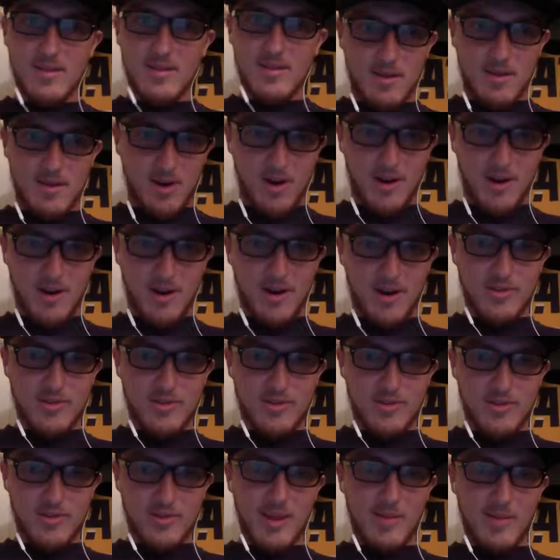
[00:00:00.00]
Or
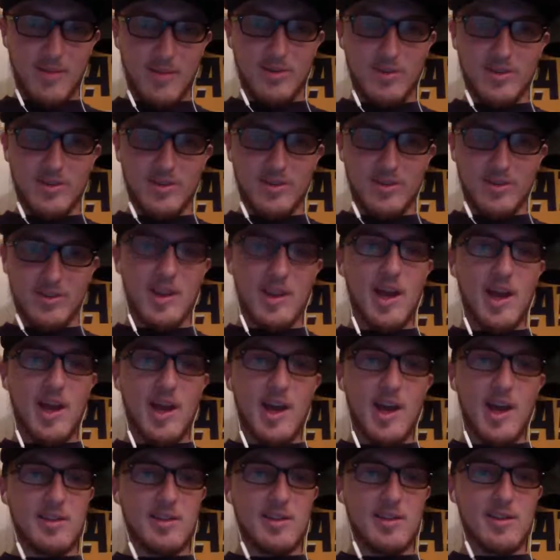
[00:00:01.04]
should I say more
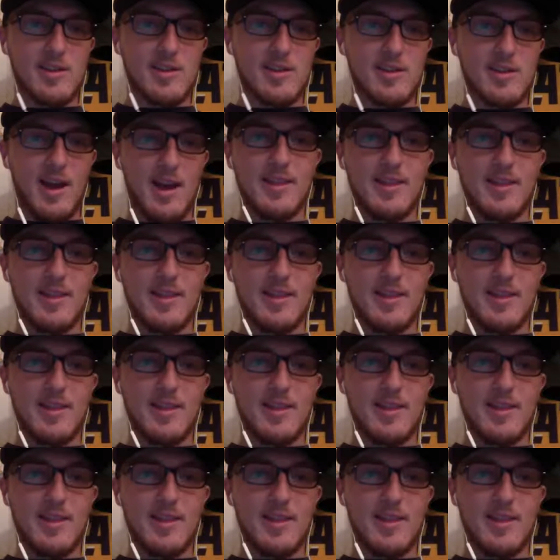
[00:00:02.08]
success, I think.